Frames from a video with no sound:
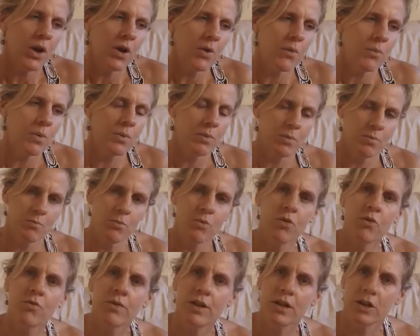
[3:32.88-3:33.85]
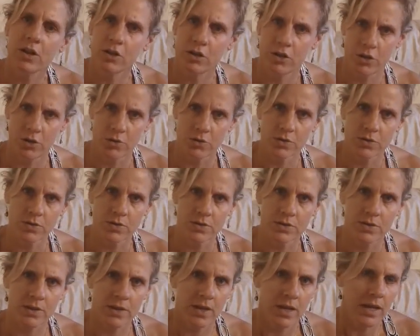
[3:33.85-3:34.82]
we would move in
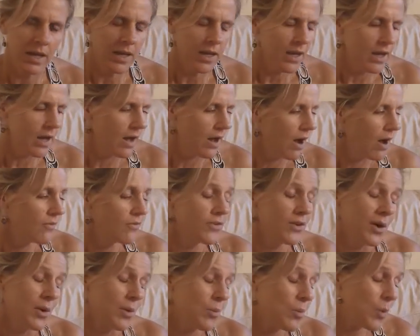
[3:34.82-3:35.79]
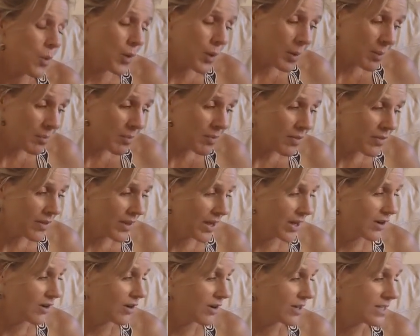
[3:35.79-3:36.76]
close, offer our warmth
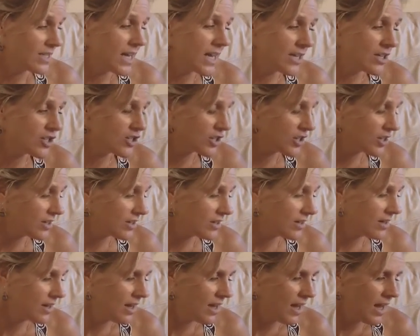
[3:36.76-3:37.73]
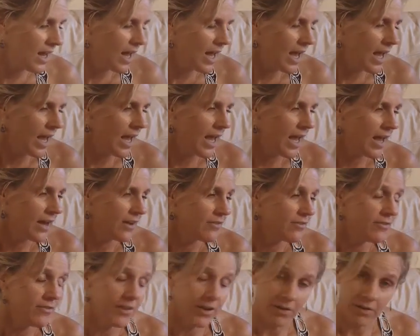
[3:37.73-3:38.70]
and our attention, and
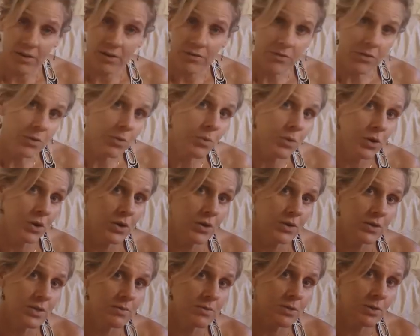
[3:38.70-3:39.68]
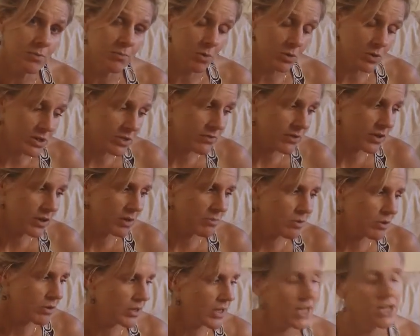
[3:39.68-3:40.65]
very few words. So most of our
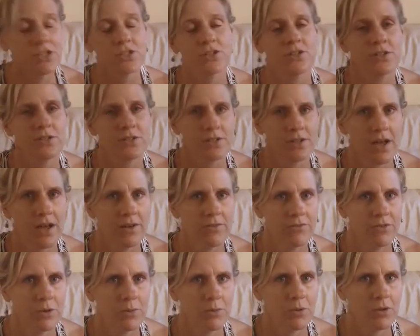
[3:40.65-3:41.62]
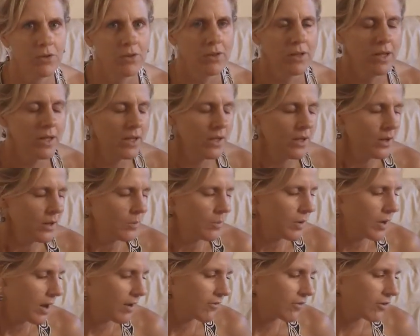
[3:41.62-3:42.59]
communication is nonverbal.
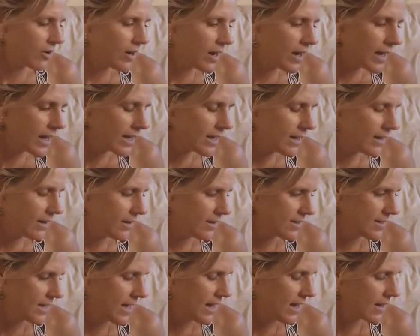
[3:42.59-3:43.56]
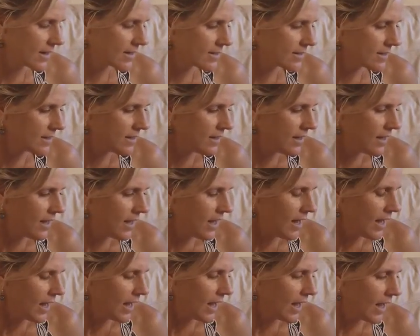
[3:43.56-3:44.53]
We offer eye contact,
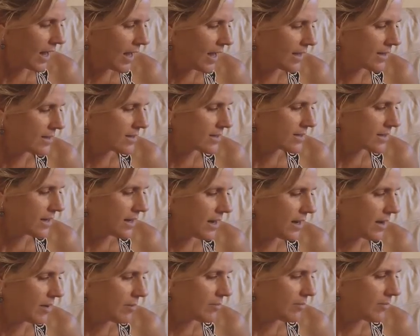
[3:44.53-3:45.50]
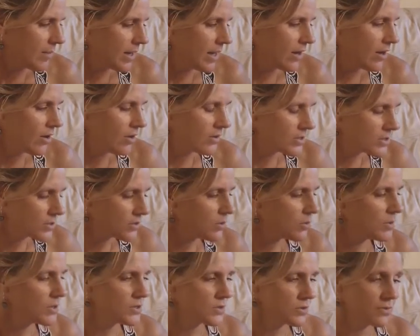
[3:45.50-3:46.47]
and also
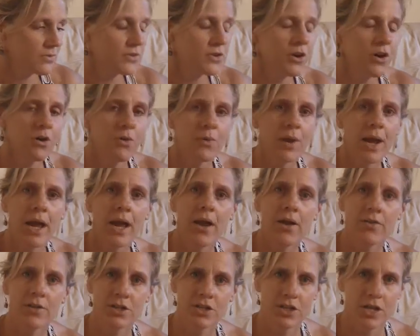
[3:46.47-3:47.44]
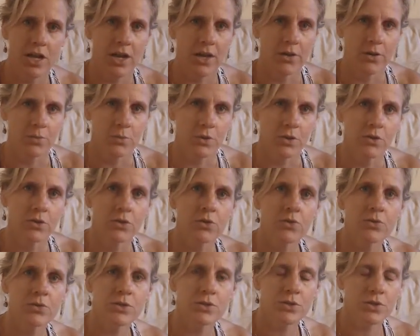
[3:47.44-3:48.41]
we sort of corral the child with
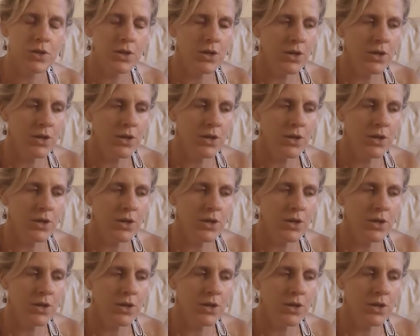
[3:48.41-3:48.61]
loose